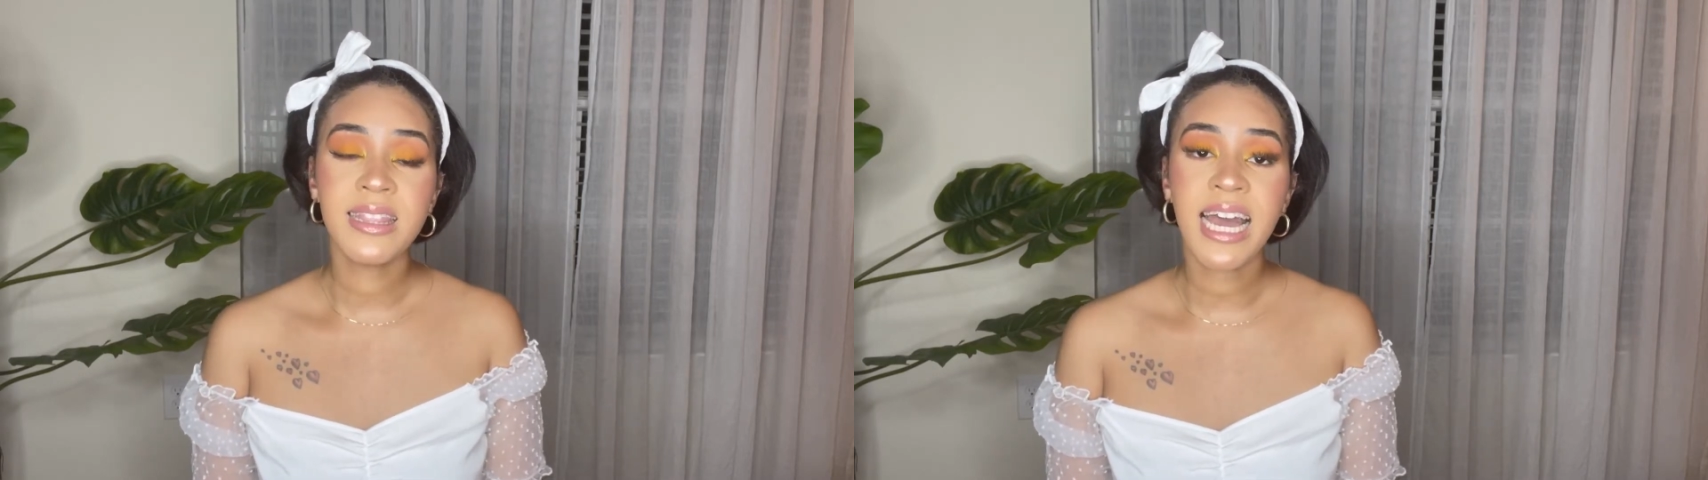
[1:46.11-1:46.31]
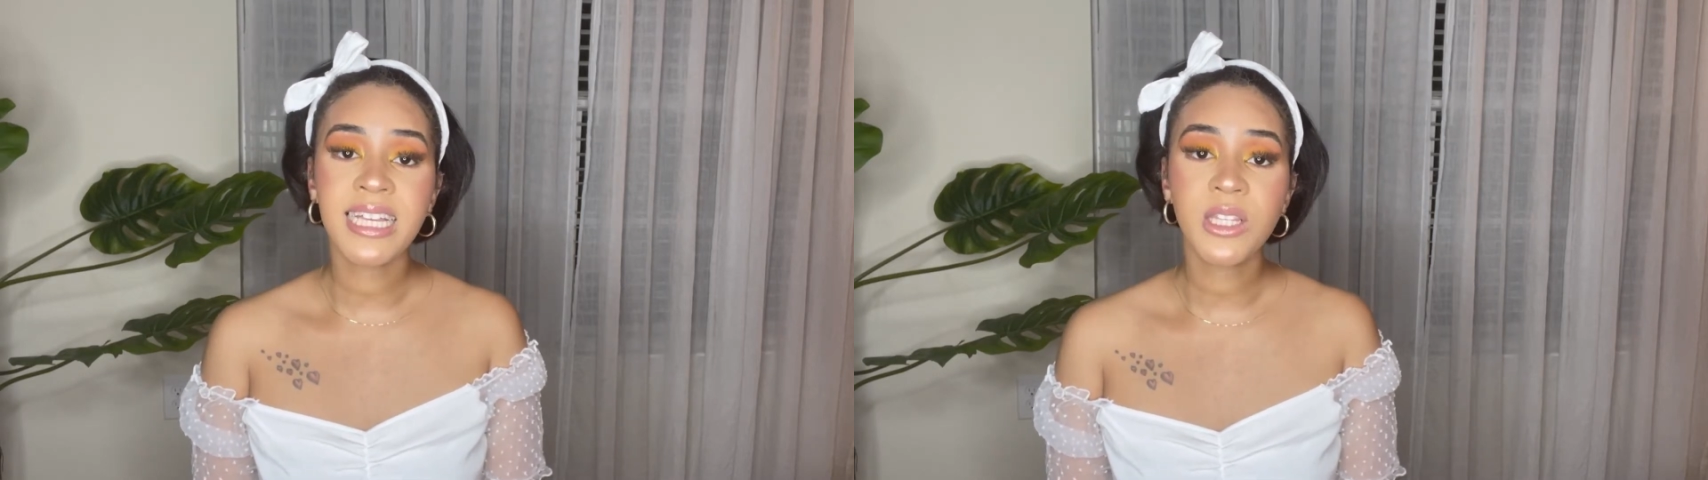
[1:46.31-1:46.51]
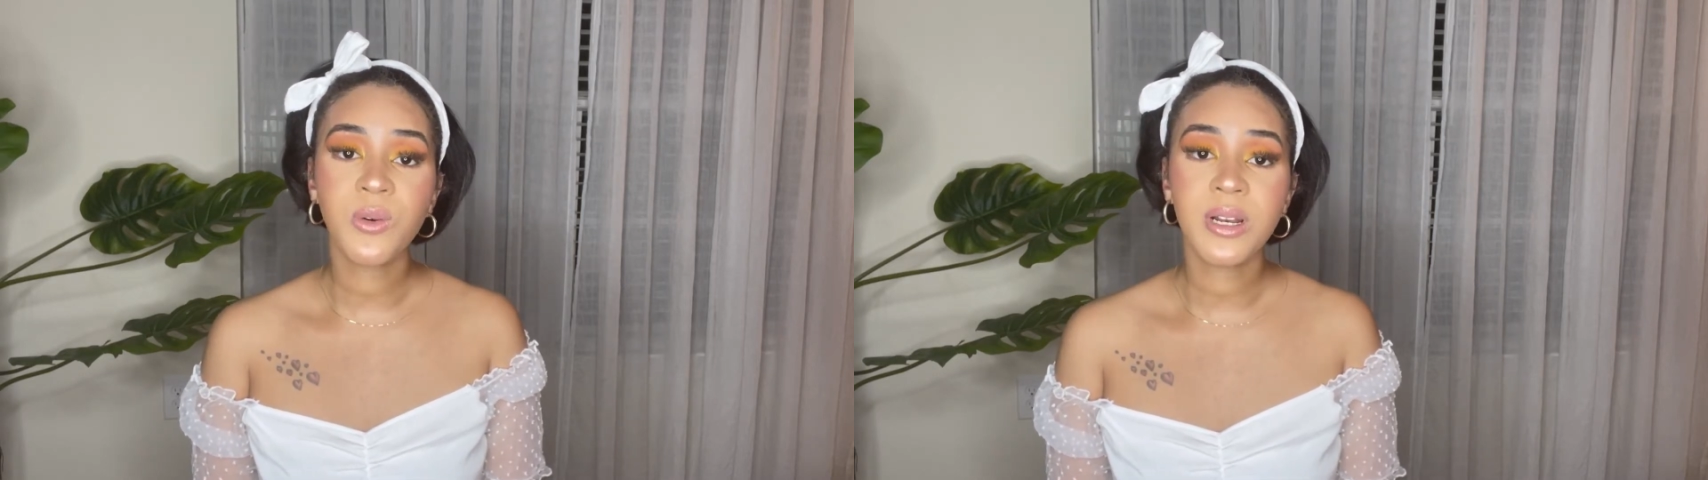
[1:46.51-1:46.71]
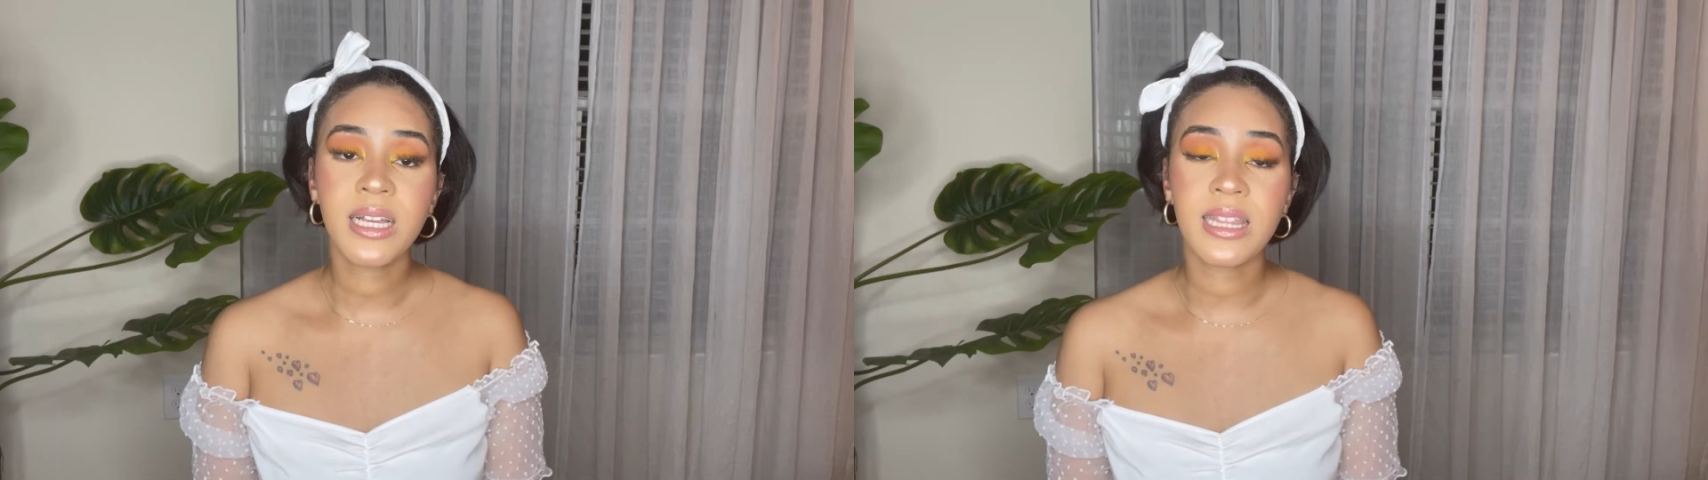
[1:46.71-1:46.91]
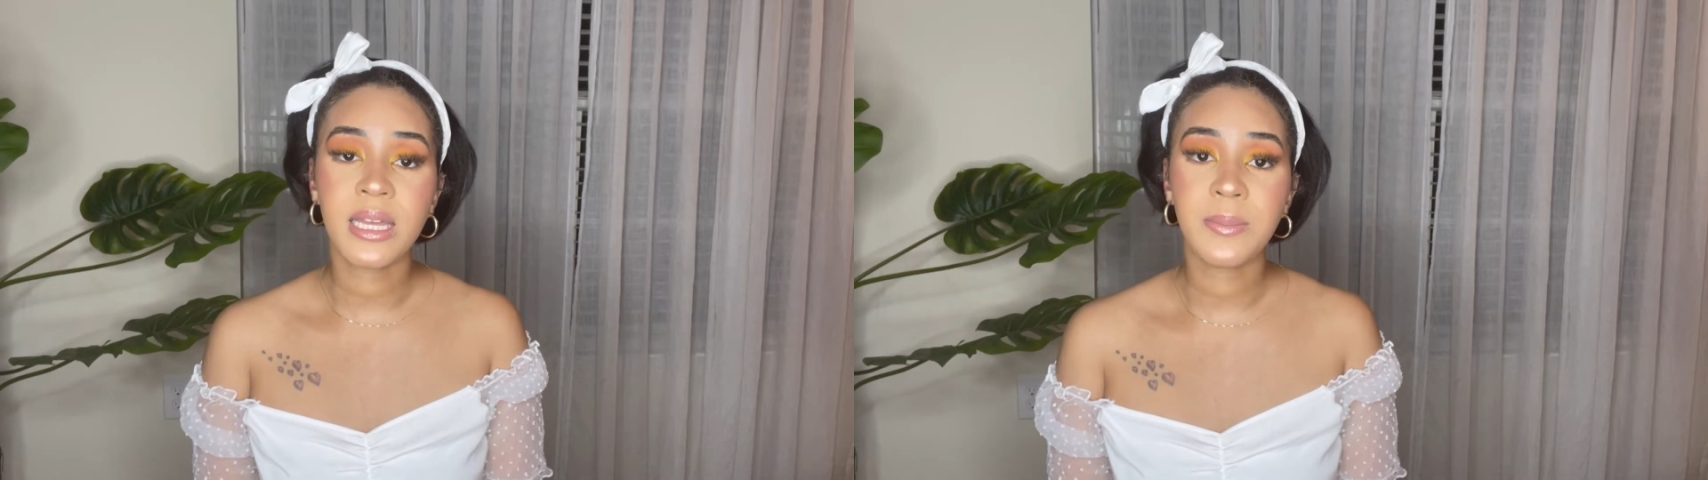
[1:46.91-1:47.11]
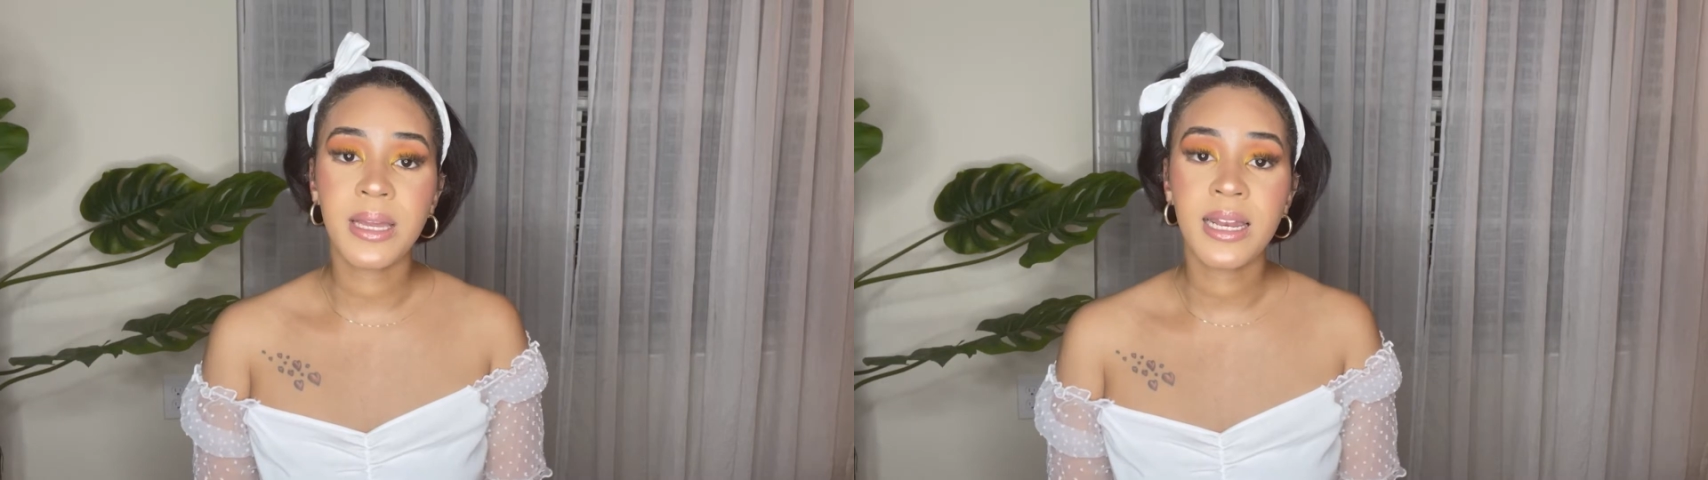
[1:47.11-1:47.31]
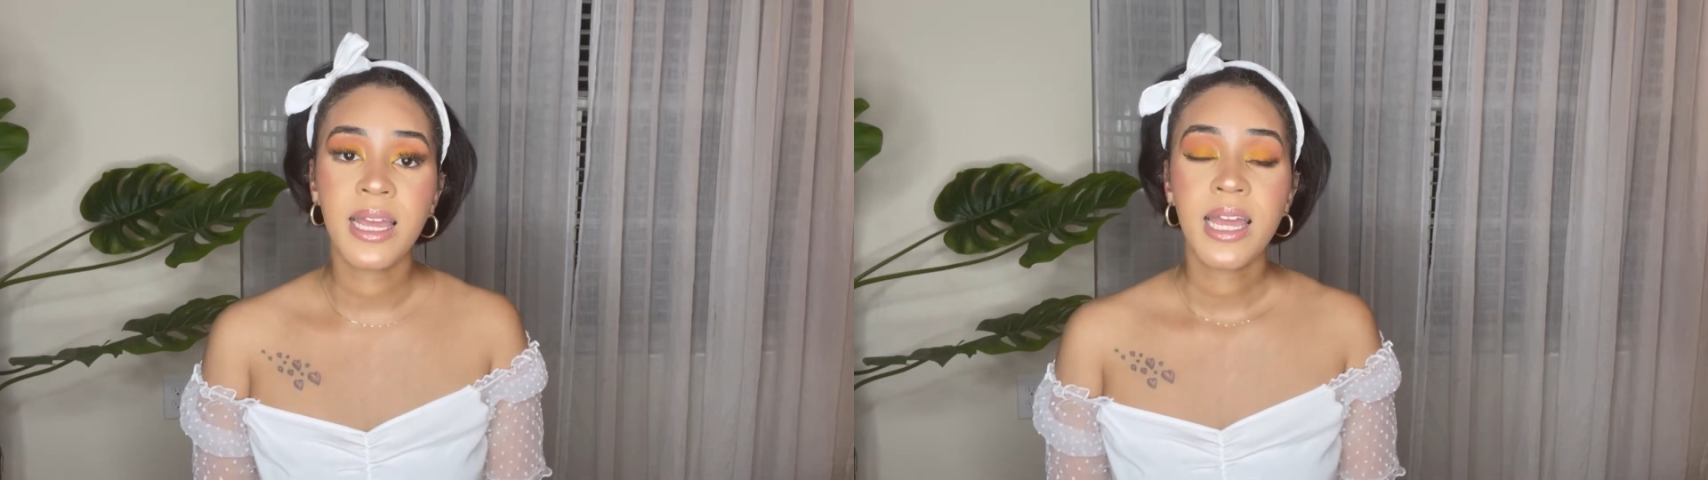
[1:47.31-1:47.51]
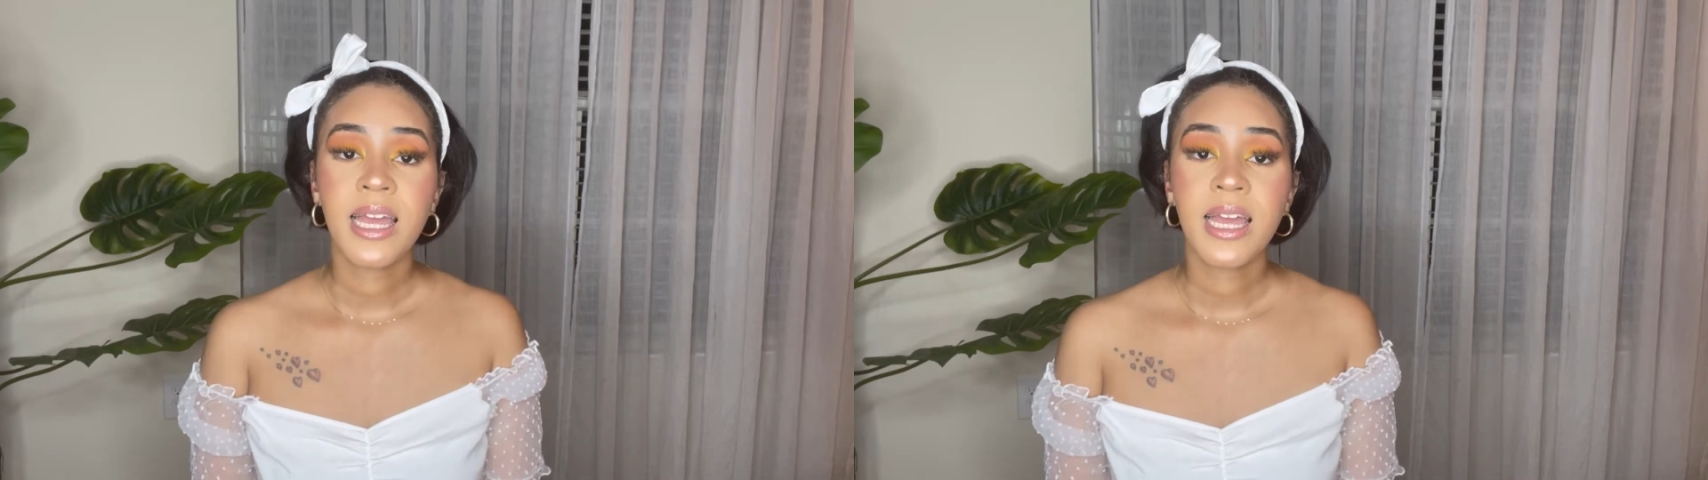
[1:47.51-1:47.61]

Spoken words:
That's going to limit